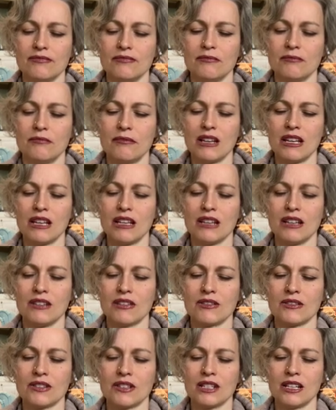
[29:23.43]
May he
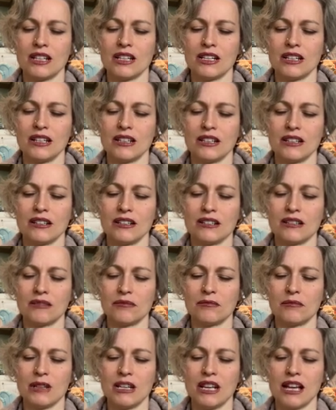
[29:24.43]
or she
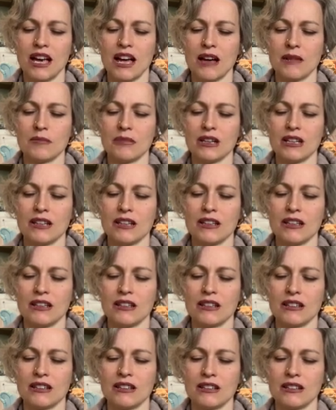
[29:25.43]
be happy
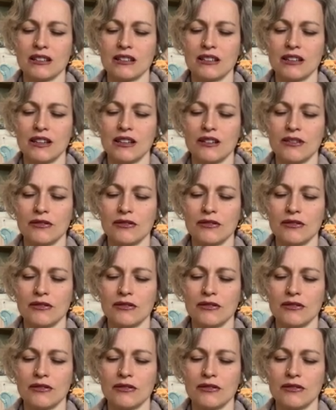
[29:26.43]
and